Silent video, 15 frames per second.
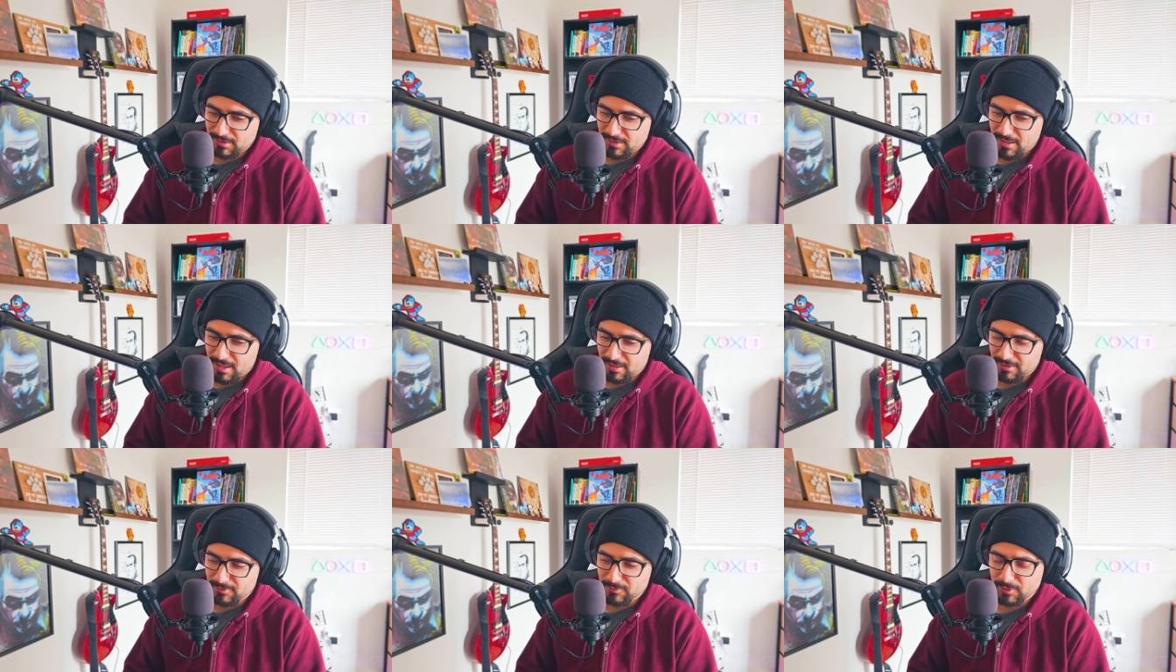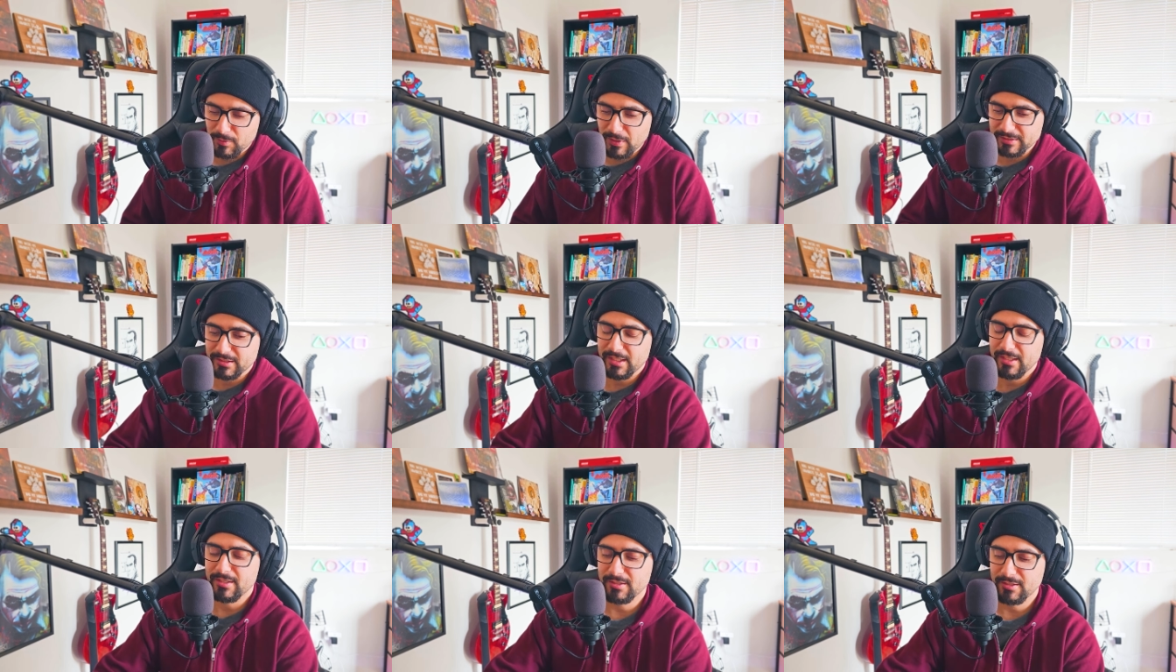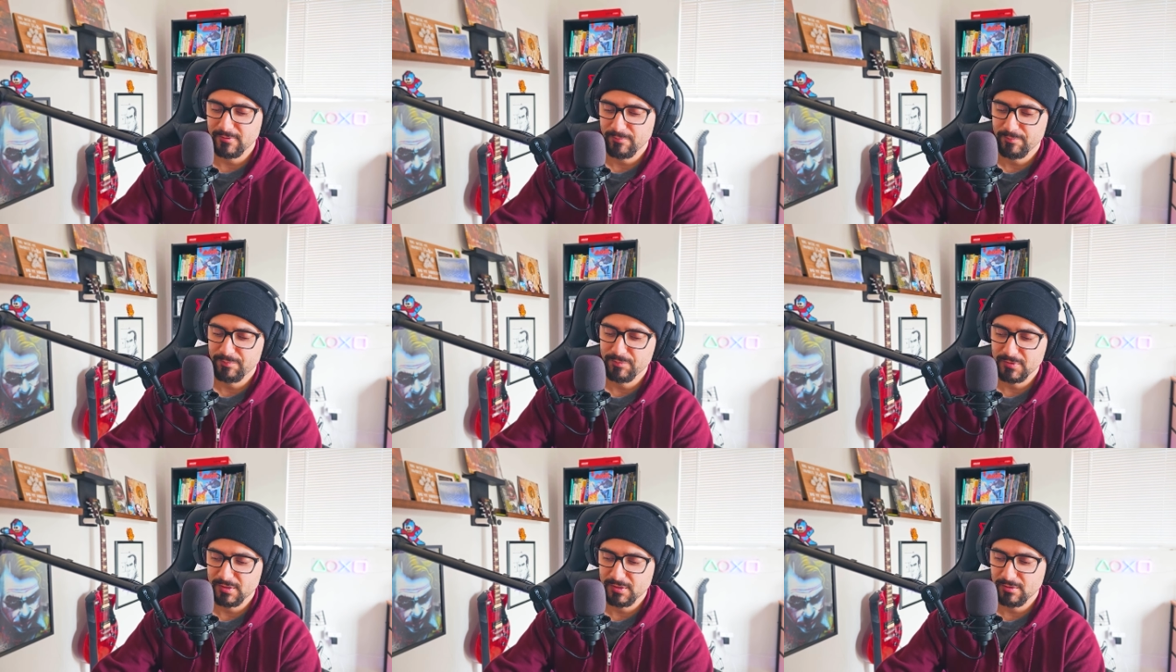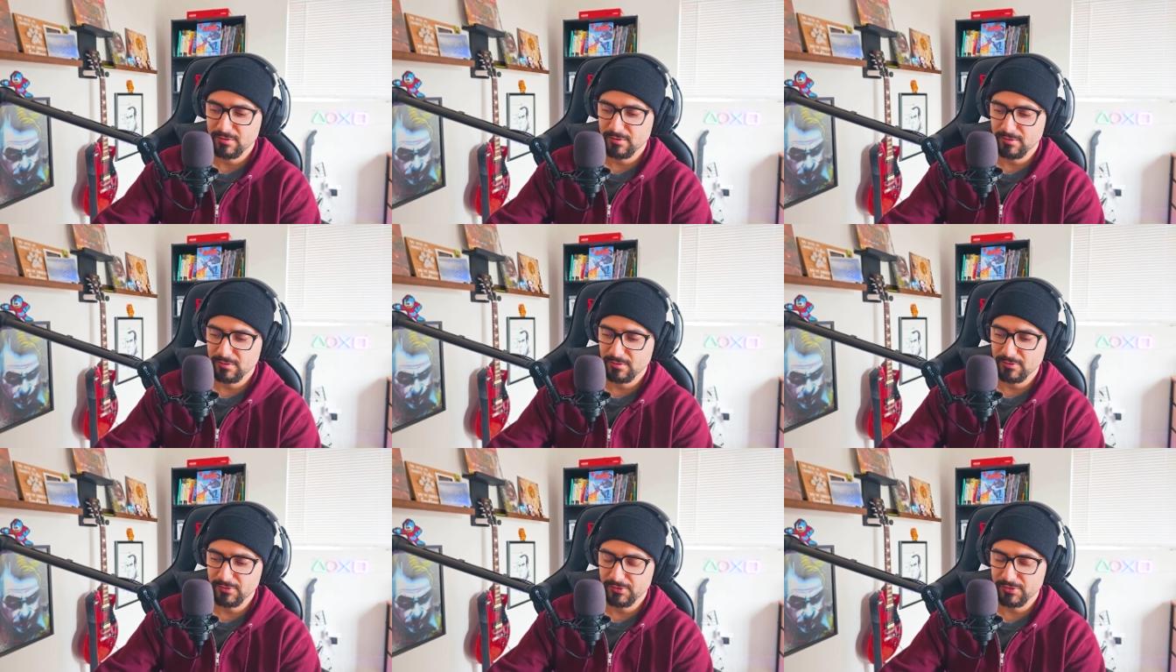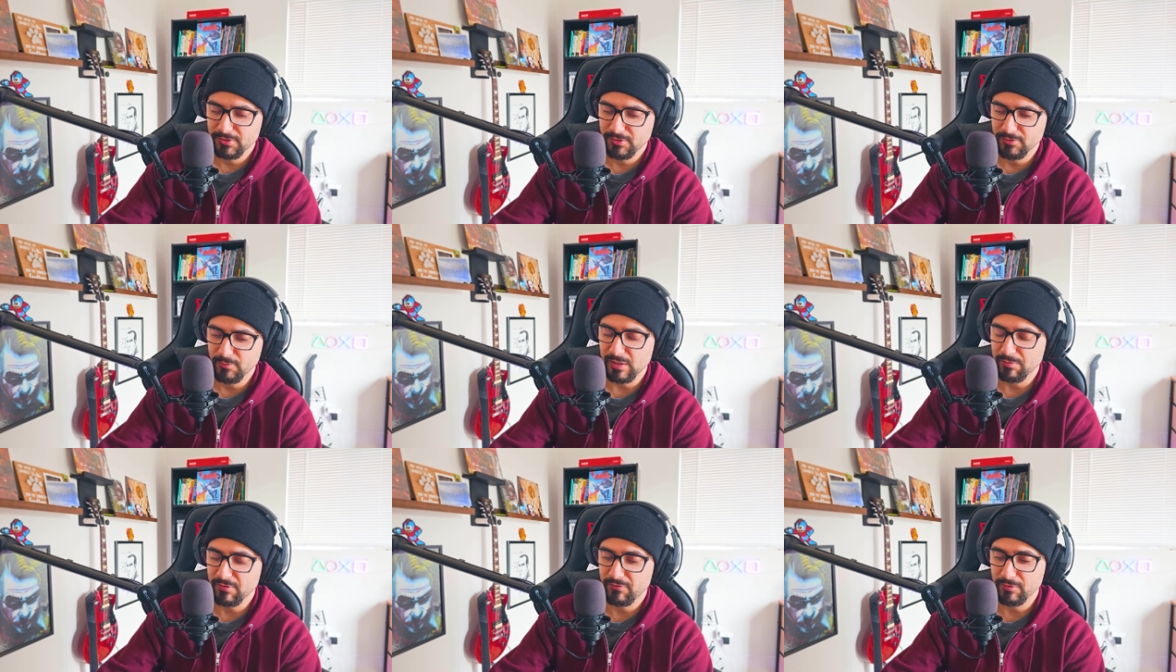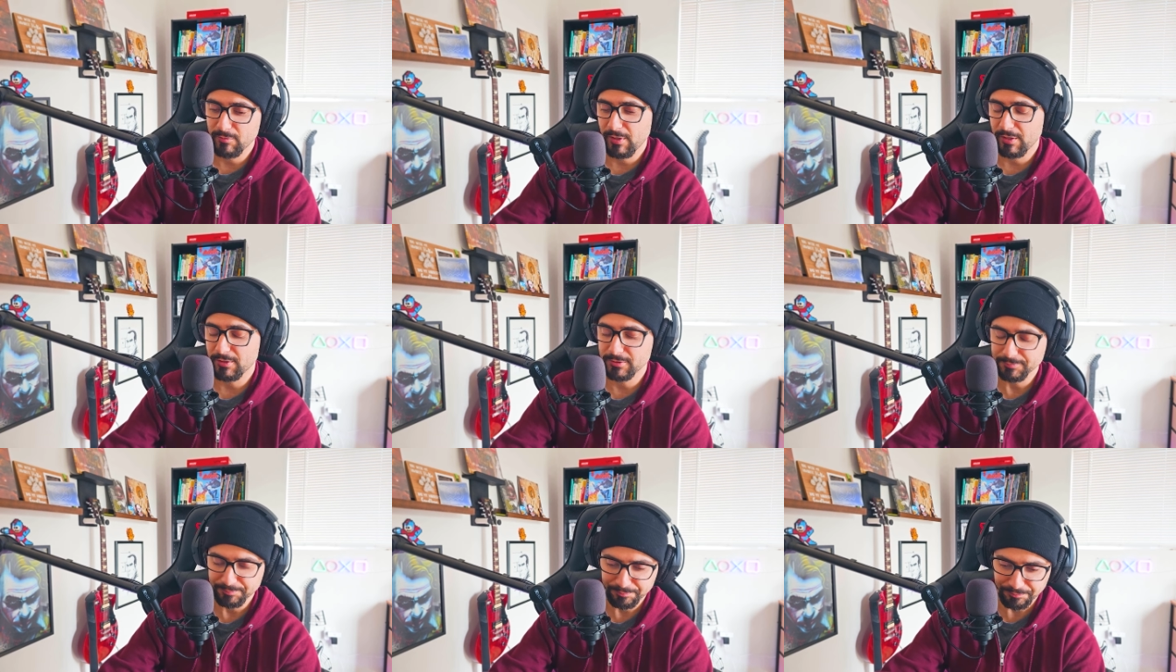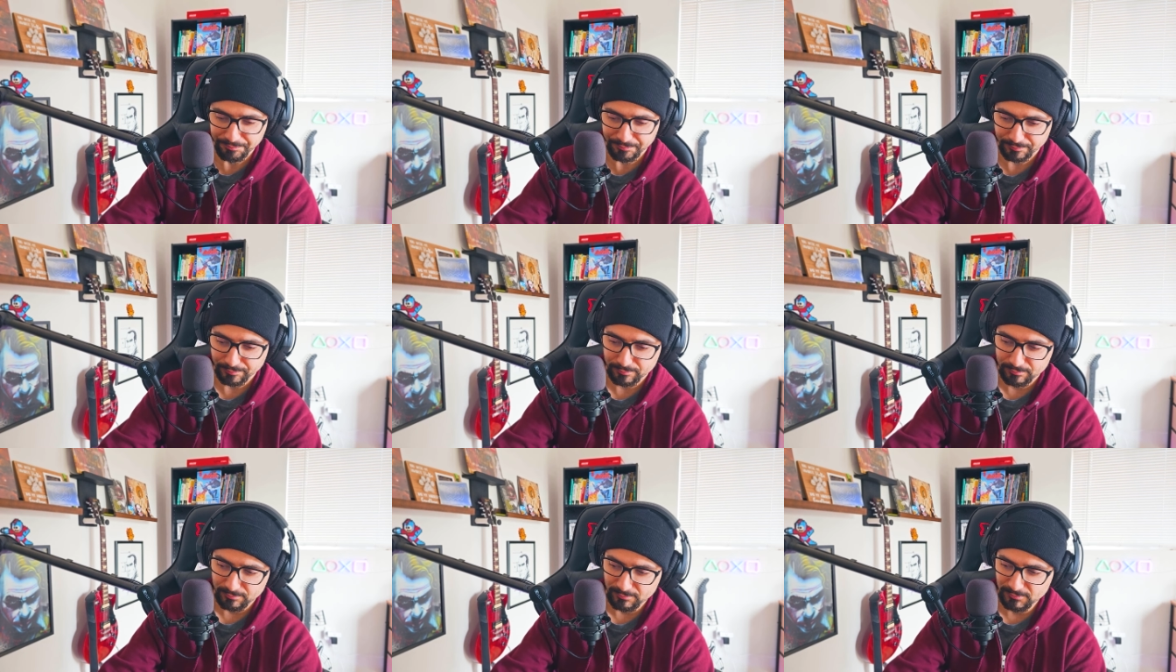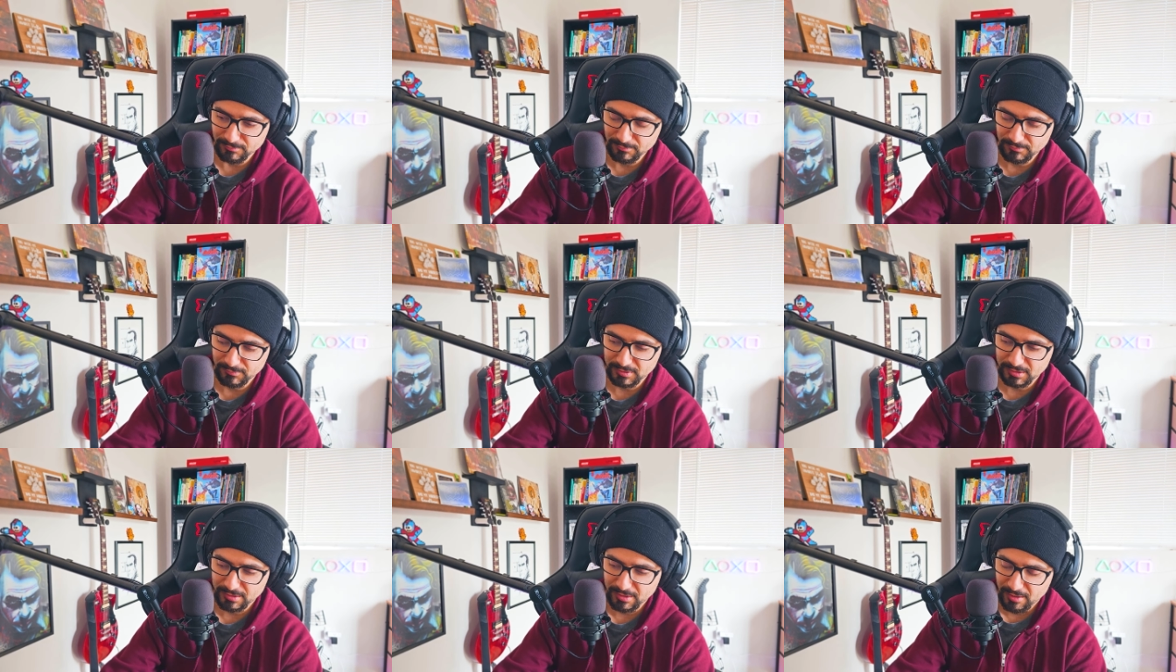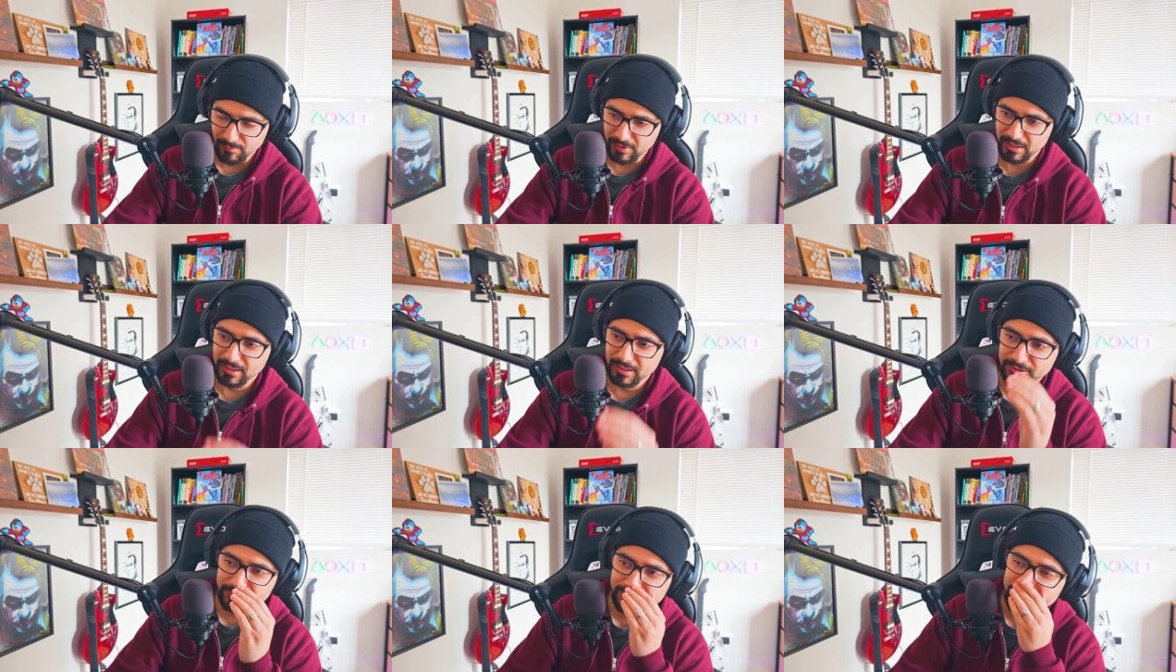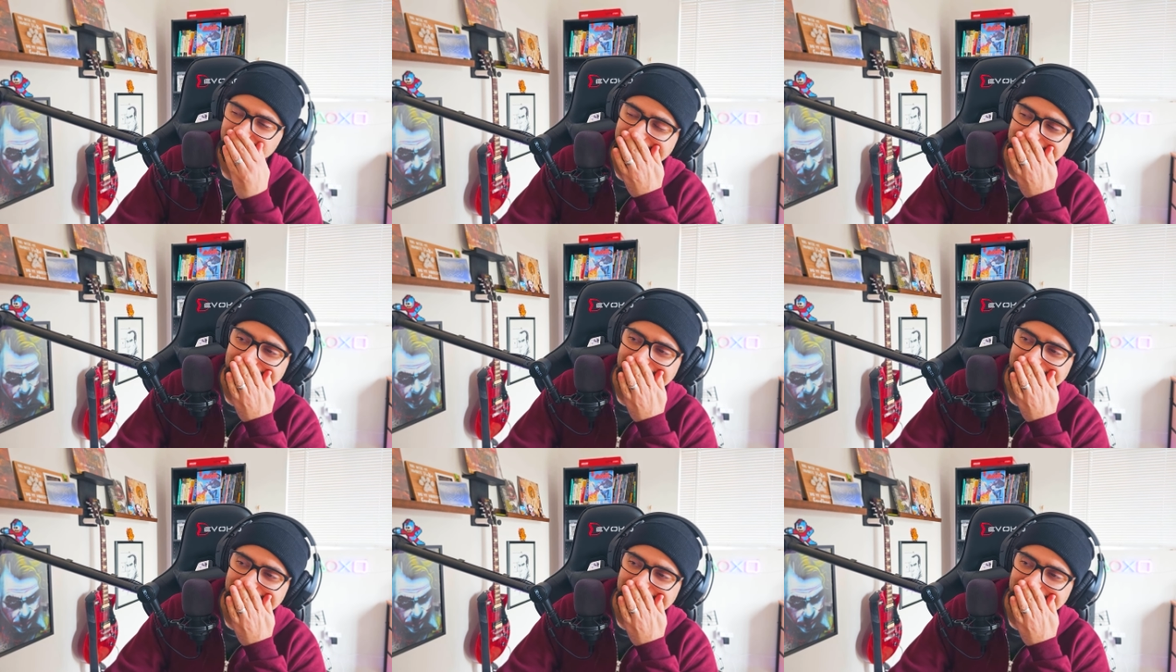Yeah. What do I take to make me feel better? Man, it's just